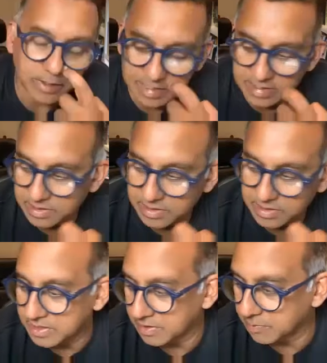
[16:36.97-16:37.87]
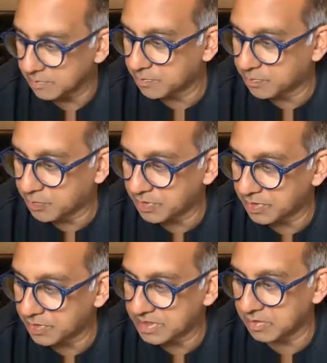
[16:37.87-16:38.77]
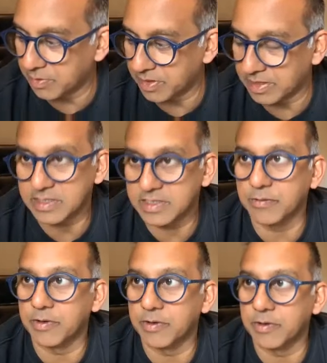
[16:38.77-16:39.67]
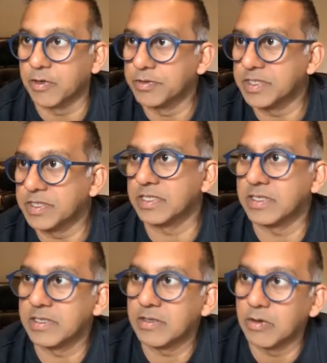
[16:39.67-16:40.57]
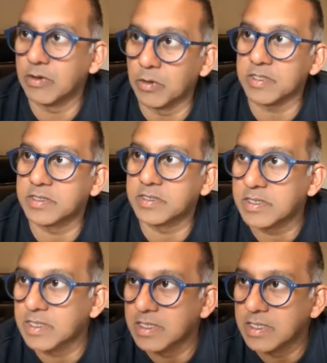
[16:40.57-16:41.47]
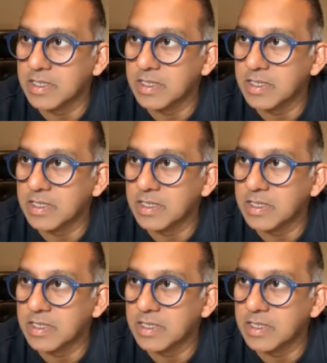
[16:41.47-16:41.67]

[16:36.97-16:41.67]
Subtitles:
think it's changing pretty quickly. So we record this in August